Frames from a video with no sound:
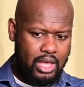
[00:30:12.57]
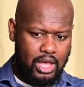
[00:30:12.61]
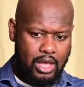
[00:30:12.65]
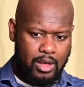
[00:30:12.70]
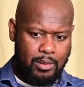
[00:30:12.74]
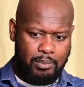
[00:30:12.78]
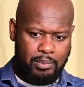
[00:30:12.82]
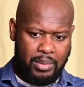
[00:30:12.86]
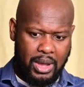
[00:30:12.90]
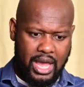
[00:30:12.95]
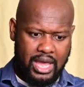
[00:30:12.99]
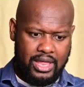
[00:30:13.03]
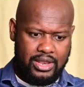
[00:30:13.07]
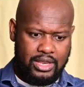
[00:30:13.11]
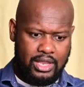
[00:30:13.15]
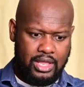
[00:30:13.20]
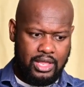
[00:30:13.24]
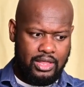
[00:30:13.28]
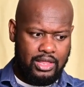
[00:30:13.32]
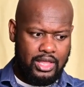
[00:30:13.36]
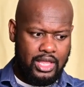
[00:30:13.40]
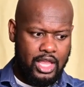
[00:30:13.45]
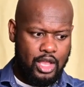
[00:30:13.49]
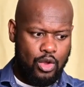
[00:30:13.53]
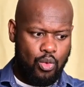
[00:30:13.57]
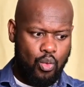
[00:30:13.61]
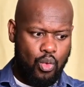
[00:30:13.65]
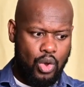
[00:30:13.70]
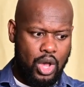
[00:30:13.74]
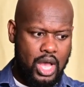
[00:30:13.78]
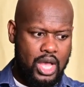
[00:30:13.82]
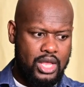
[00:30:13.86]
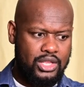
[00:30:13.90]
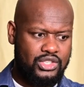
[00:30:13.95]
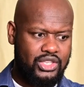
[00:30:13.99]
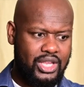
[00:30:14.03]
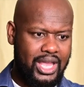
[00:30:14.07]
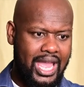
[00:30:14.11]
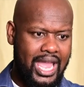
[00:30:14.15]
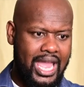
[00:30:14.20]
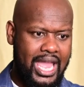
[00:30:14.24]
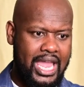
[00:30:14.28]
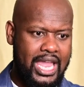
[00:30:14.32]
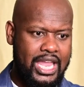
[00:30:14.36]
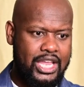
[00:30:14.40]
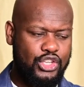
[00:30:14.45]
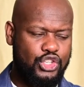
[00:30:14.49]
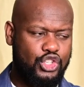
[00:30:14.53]
but it was
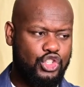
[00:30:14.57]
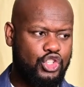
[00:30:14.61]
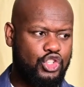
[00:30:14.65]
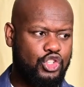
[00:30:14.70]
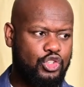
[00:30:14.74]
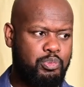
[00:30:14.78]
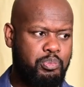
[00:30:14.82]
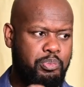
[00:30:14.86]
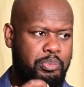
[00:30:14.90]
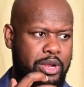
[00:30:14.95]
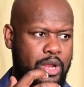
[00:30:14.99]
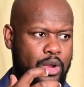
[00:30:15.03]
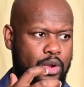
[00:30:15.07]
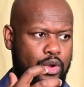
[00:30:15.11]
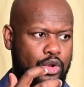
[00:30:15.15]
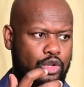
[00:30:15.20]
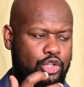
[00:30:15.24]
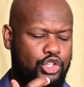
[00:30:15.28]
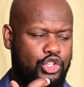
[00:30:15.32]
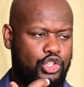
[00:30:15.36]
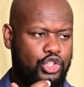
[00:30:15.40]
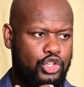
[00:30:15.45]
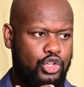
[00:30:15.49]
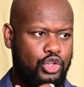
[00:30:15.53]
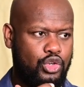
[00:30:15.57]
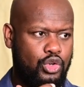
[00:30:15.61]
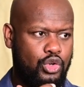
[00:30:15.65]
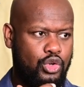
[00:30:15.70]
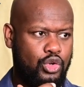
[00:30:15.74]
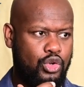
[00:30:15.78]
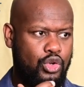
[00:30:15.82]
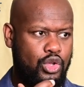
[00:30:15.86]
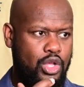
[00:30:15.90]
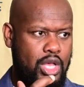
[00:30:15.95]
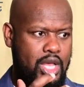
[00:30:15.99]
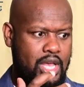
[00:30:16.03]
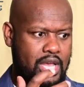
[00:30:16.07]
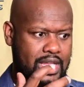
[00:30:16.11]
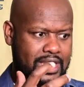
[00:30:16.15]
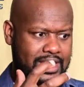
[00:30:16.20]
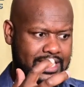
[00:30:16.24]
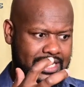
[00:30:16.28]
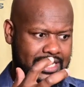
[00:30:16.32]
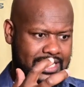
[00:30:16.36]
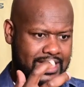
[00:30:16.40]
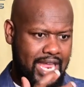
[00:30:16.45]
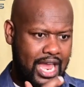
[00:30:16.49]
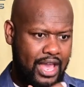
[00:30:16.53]
a spiritual
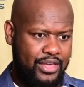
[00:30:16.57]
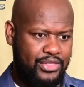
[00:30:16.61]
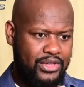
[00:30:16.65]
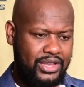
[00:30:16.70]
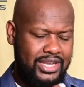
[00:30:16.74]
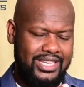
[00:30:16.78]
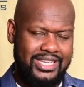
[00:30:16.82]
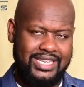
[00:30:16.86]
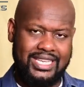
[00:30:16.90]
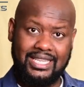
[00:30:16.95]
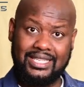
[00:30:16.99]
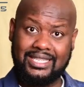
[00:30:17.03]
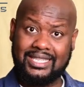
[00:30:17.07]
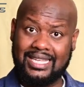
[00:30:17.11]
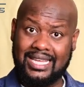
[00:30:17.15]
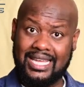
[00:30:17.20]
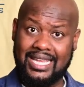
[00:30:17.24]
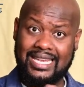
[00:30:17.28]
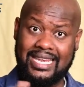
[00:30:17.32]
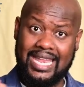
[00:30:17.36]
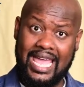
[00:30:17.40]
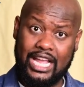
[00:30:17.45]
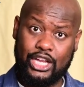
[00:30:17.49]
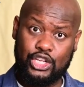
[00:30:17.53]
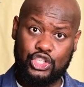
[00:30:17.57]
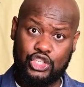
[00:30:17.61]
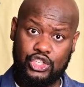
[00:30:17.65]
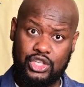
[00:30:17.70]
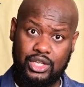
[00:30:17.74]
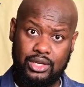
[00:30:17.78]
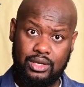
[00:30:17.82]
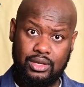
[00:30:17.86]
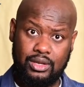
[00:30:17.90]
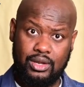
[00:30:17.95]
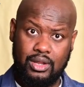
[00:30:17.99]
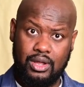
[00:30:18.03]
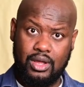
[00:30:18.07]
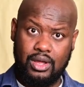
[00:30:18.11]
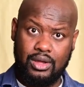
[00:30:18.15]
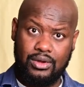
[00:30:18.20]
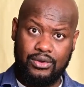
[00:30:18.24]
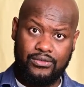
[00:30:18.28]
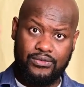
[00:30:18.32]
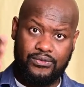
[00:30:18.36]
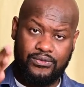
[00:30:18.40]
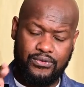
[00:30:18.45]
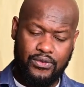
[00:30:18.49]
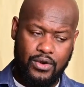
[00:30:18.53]
death and disconnection
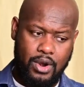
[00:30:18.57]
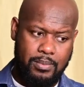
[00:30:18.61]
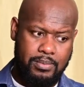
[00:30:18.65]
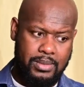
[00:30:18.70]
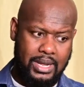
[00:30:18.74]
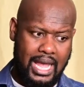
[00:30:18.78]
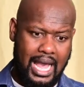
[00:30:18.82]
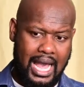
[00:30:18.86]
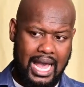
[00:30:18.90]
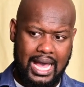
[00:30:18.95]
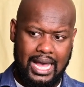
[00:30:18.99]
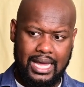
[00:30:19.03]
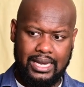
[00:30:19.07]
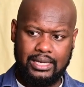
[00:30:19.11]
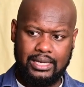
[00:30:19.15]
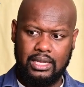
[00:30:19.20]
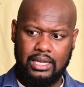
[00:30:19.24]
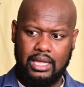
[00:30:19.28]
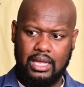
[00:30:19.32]
from God.